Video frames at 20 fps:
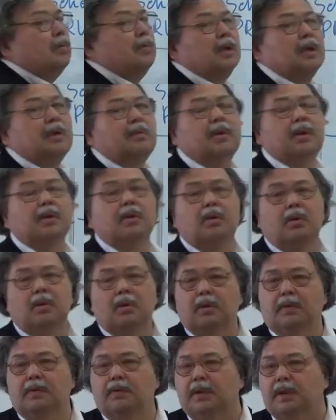or maybe
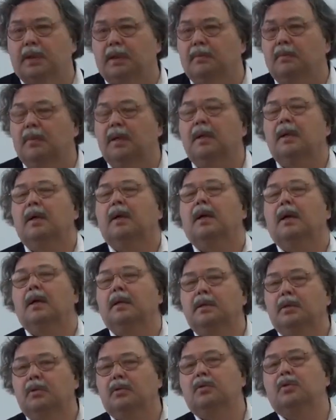all of them,
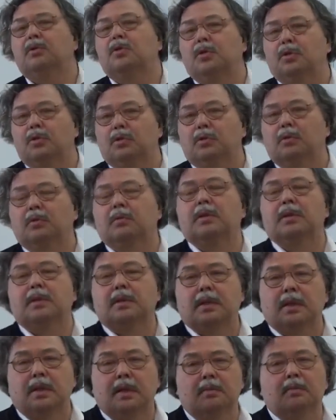are not true.
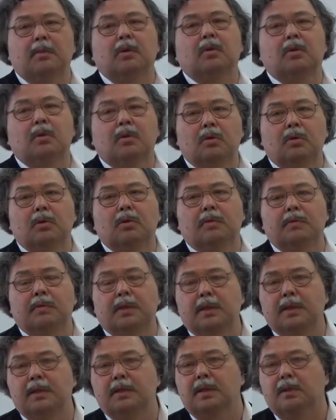Some or all of
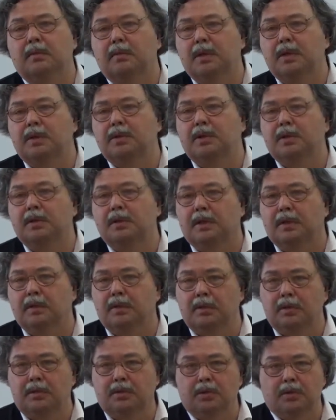these equations are
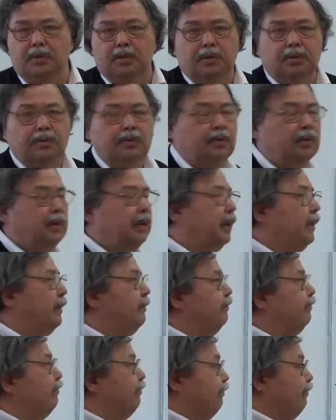not true. Okay?